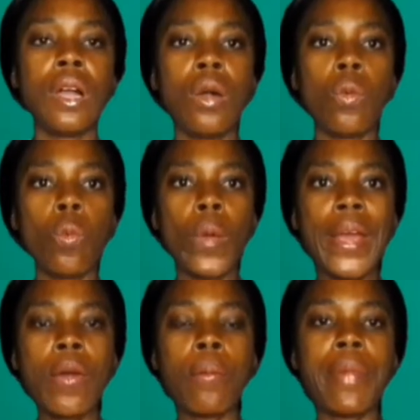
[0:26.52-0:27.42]

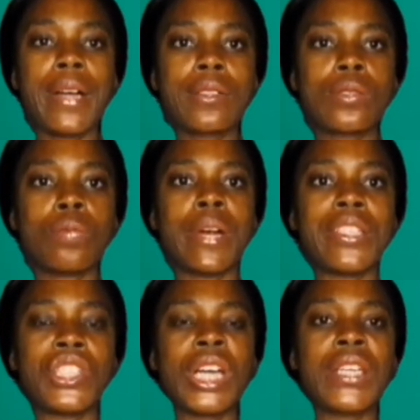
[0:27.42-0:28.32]
Welcome back to my
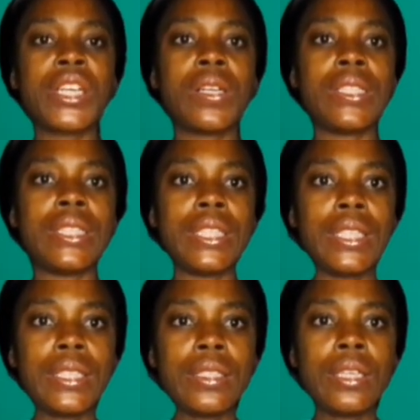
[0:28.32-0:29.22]
channel
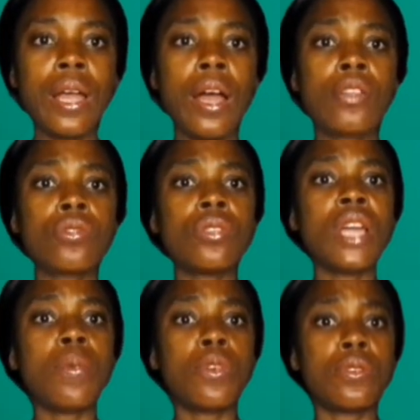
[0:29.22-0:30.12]
again. Today
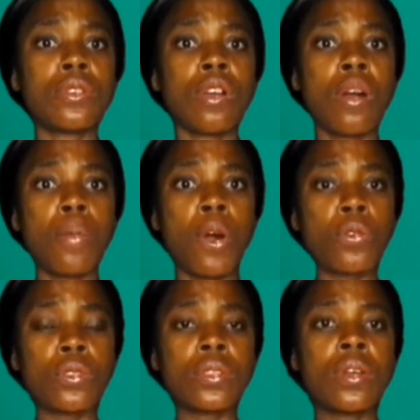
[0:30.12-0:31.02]
I'm going to talk
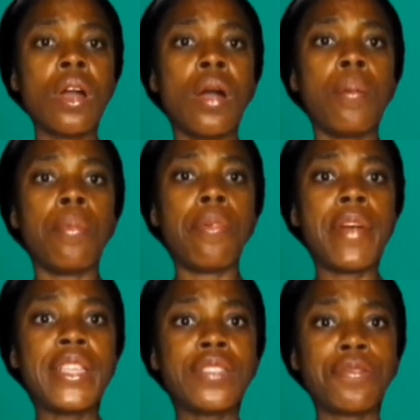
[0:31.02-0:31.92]
about
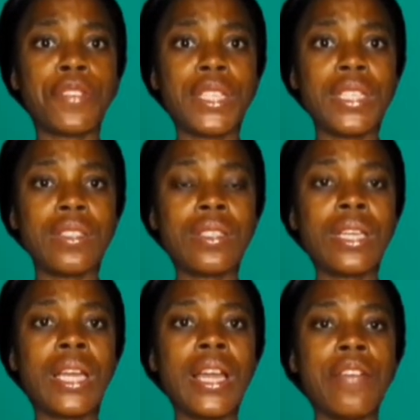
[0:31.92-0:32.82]
breastfeeding
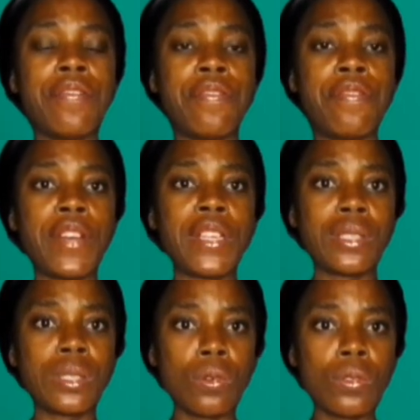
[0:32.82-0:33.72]

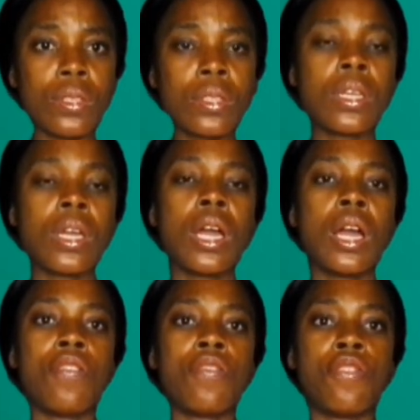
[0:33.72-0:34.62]
versus
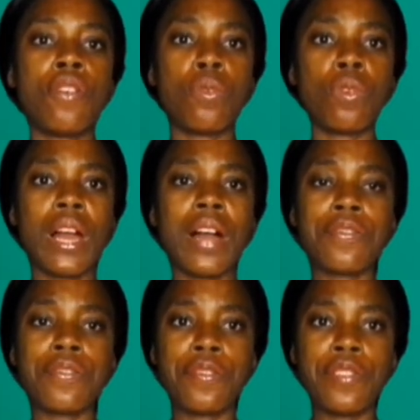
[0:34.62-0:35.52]
formula
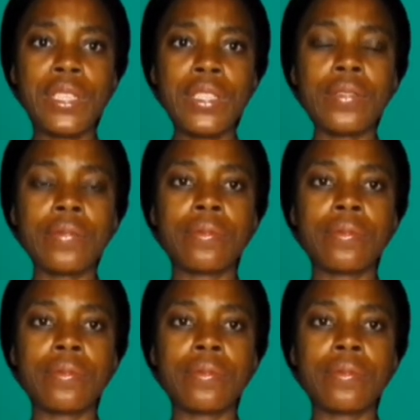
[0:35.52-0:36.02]
feeding.